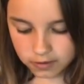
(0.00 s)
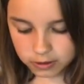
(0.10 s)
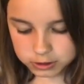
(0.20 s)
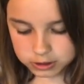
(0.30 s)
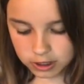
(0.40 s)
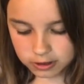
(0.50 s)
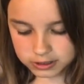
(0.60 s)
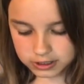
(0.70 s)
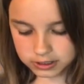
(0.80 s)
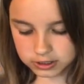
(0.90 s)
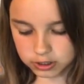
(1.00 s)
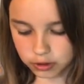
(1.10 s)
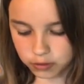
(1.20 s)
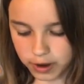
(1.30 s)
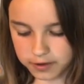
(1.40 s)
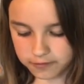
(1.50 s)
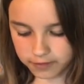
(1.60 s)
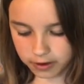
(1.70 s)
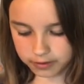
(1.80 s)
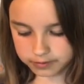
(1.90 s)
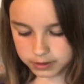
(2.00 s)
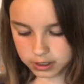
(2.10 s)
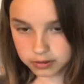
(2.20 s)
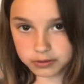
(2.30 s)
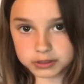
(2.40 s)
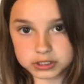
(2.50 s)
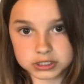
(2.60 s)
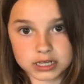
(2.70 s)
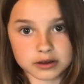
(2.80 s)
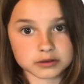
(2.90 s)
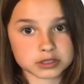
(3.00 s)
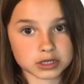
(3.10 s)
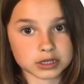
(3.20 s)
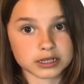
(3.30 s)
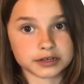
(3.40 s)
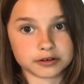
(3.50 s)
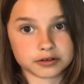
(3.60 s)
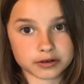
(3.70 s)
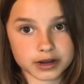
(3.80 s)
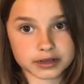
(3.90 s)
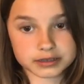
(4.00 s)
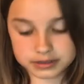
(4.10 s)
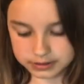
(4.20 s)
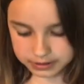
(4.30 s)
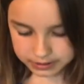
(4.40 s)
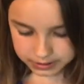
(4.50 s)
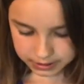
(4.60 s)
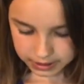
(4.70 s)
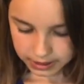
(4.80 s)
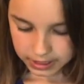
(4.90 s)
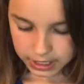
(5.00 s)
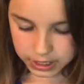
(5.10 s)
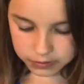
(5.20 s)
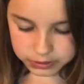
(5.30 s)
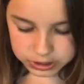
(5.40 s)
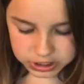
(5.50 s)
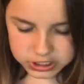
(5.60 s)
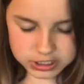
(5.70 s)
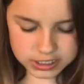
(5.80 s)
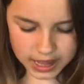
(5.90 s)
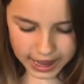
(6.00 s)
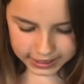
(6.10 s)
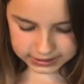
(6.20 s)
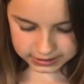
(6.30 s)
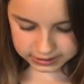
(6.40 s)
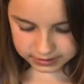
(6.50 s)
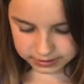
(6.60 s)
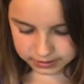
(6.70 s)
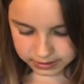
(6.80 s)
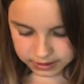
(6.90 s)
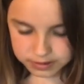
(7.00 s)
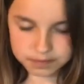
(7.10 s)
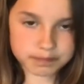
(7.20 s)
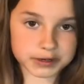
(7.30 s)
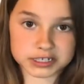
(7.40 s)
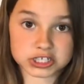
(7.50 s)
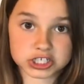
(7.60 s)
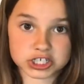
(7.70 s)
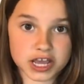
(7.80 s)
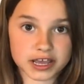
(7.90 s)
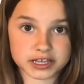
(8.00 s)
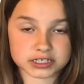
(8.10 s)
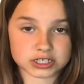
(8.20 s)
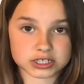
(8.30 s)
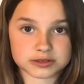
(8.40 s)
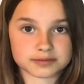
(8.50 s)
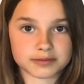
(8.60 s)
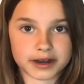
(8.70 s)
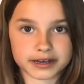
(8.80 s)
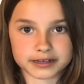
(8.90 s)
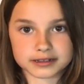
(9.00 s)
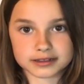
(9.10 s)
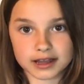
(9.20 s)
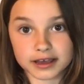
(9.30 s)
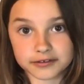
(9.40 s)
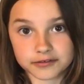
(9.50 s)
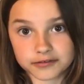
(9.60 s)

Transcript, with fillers: Folks called it the Great Fall sounds a little grand. It was just an accident, but it changed my life.